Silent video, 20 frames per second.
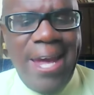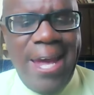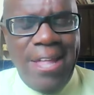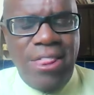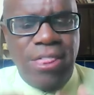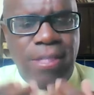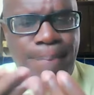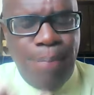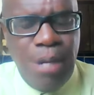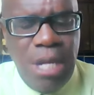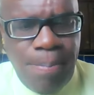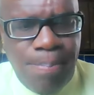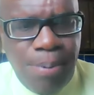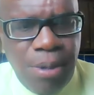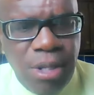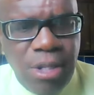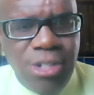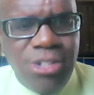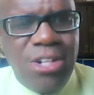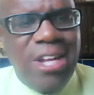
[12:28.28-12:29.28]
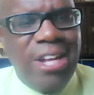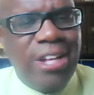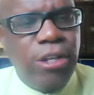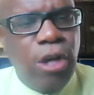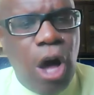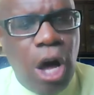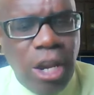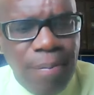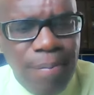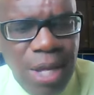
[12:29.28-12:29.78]
in the people's
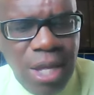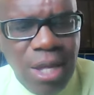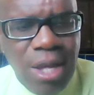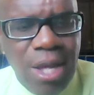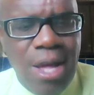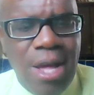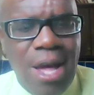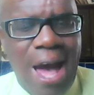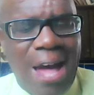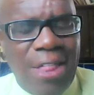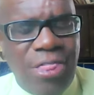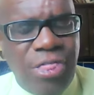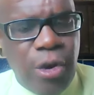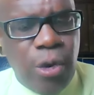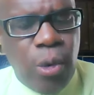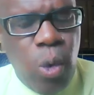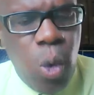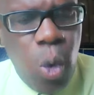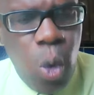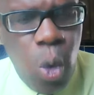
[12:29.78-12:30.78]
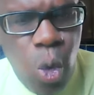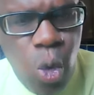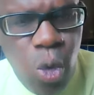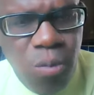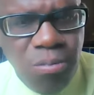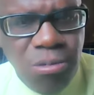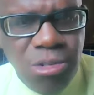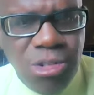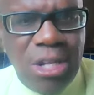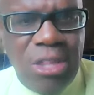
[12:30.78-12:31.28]
economy, at their
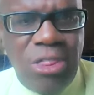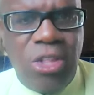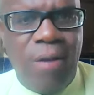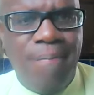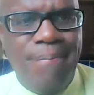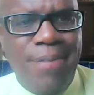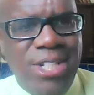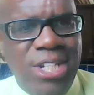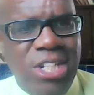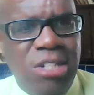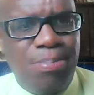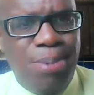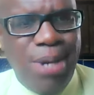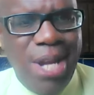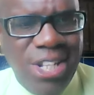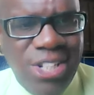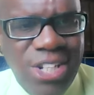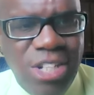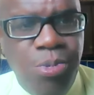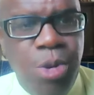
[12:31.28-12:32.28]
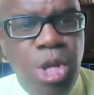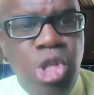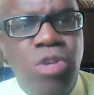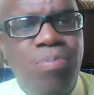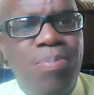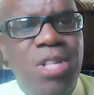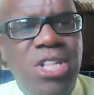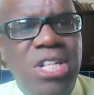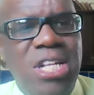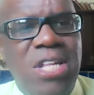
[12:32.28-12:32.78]
homes, in their business places. We
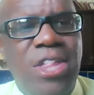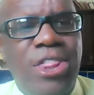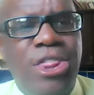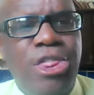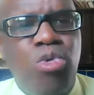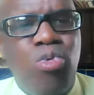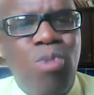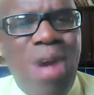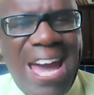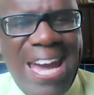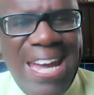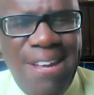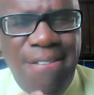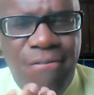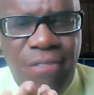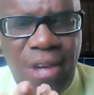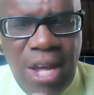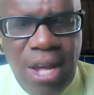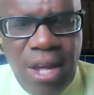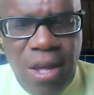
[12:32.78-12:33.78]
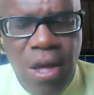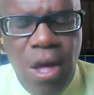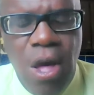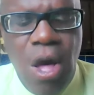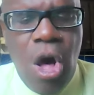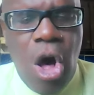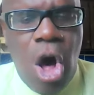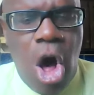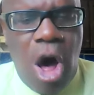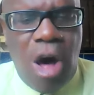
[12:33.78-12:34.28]
should be see the thriving
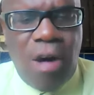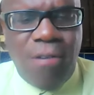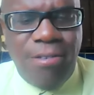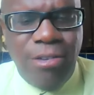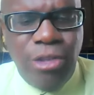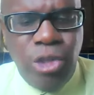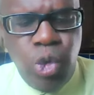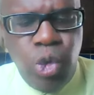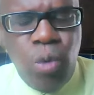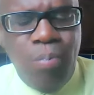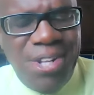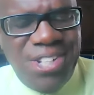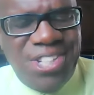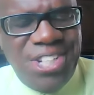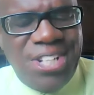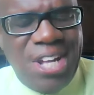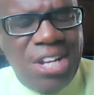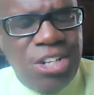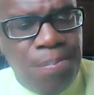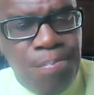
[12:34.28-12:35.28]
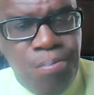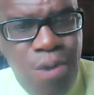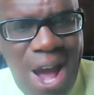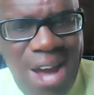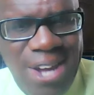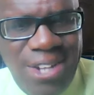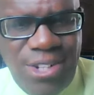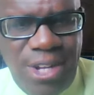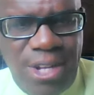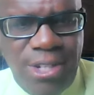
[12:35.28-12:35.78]
of new business
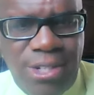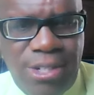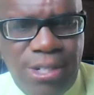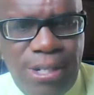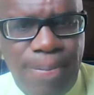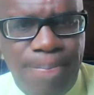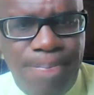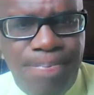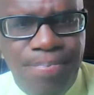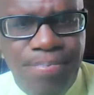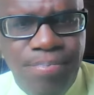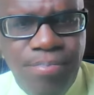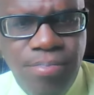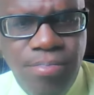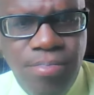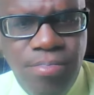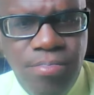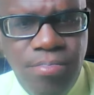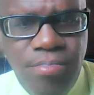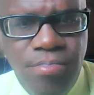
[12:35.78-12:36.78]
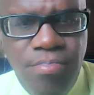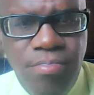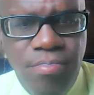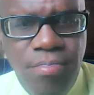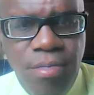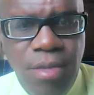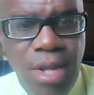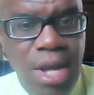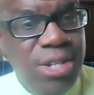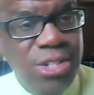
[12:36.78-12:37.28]
enterprises.
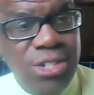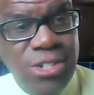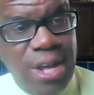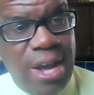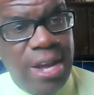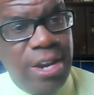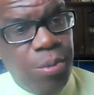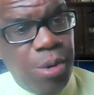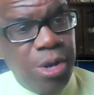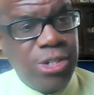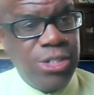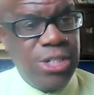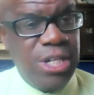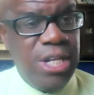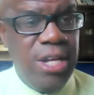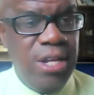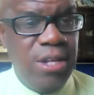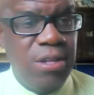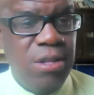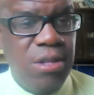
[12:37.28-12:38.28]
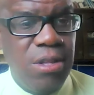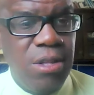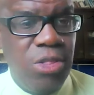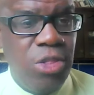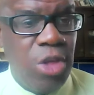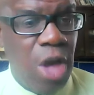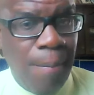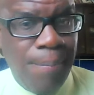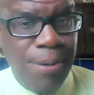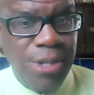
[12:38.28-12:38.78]
Instead, we're seeing
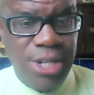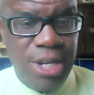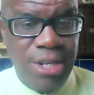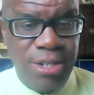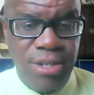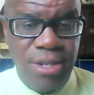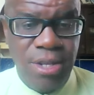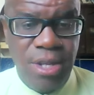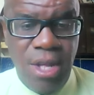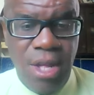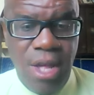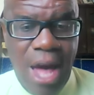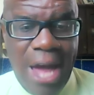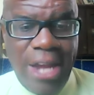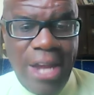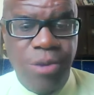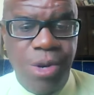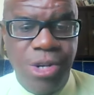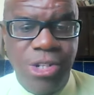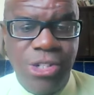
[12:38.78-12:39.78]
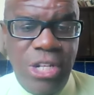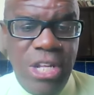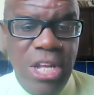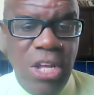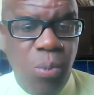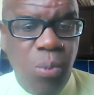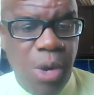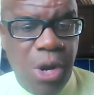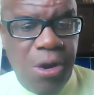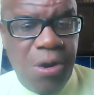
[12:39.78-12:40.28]
the opposite. And we're
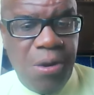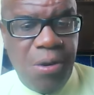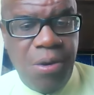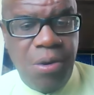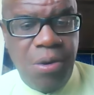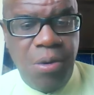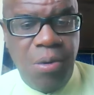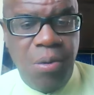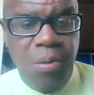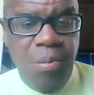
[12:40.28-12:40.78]
seeing where